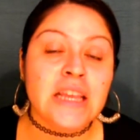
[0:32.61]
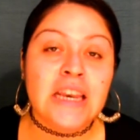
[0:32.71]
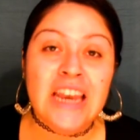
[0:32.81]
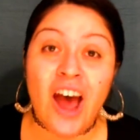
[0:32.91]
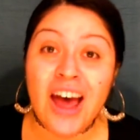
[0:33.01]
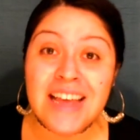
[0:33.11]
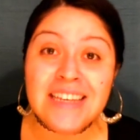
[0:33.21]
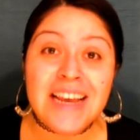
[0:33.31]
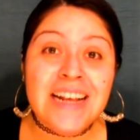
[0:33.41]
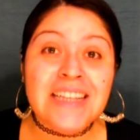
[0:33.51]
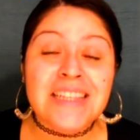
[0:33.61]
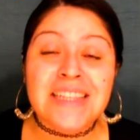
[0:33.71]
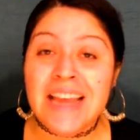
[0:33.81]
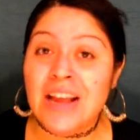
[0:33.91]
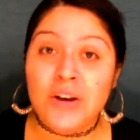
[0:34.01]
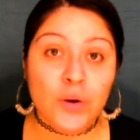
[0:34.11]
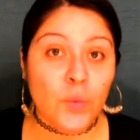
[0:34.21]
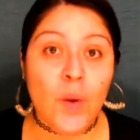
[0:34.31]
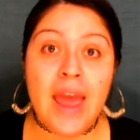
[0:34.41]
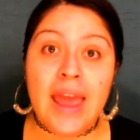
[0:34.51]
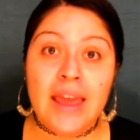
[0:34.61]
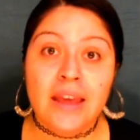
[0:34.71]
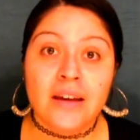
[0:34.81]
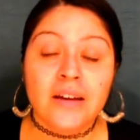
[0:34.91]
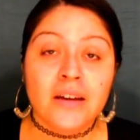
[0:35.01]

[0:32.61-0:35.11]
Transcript: not a standard way